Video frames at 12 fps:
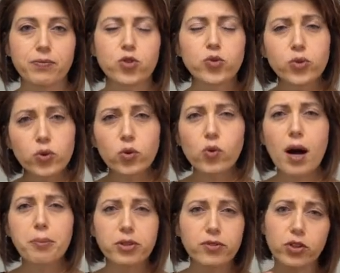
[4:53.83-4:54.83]
True
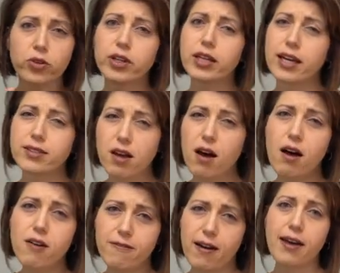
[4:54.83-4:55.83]
cooperative learning has
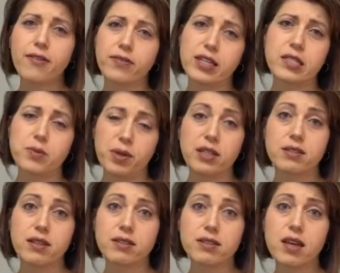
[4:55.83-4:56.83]
all 5 of these
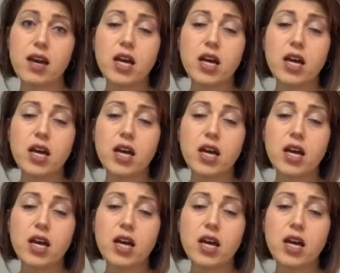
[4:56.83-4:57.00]
pieces.